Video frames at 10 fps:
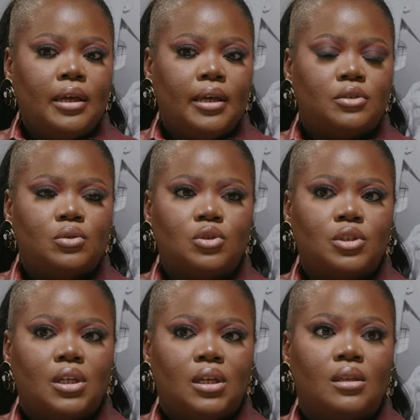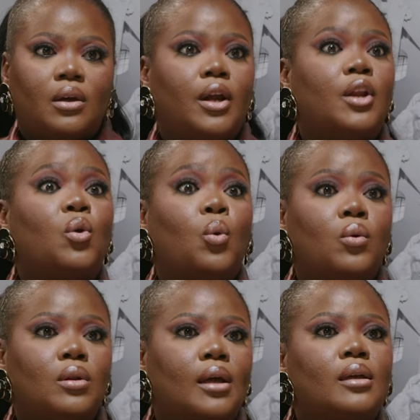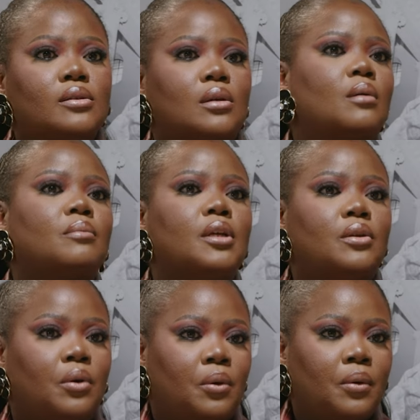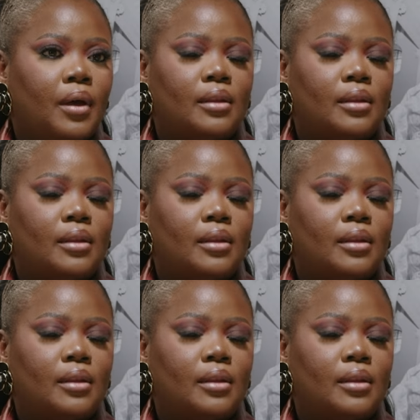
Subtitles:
it's usually either a no, like it's a complete no.